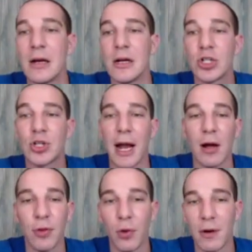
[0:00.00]

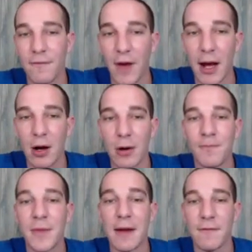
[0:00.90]
Stranglethorn
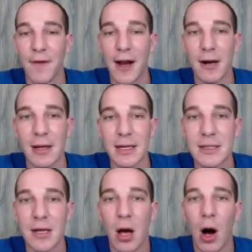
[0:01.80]
Vale, and
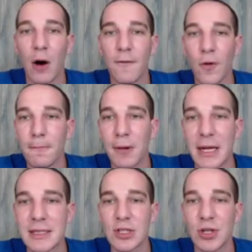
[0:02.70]
Feralas. All four
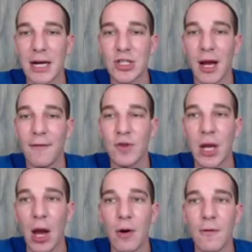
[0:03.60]
places you actually have to
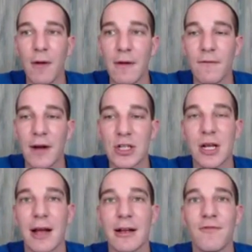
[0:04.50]
go and fish
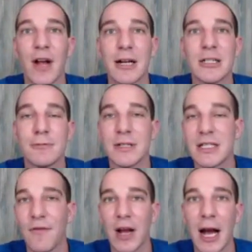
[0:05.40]
a very
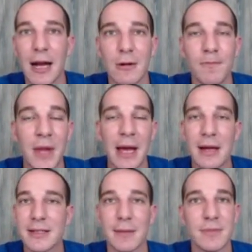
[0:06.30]
specific item.
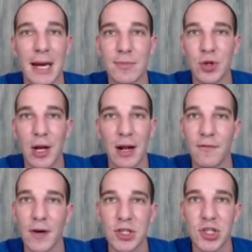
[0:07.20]
Sometimes you'll get it
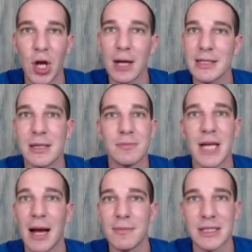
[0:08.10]
first shot,
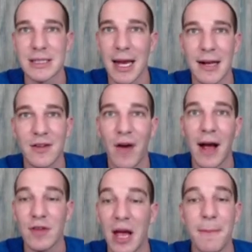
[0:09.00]
sometimes it takes
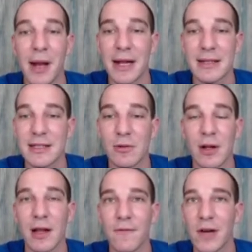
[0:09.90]
five, ten minutes to
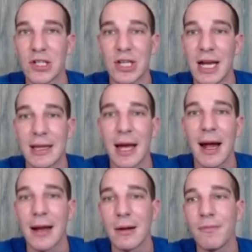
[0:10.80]
really fish to get that
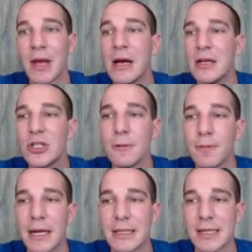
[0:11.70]
item.
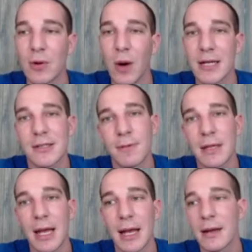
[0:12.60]
Super easy quest,
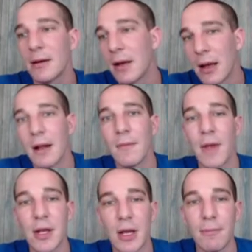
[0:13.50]
but then
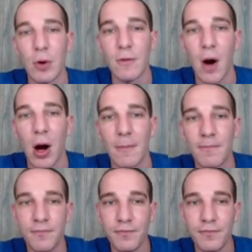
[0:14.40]
then you can move on.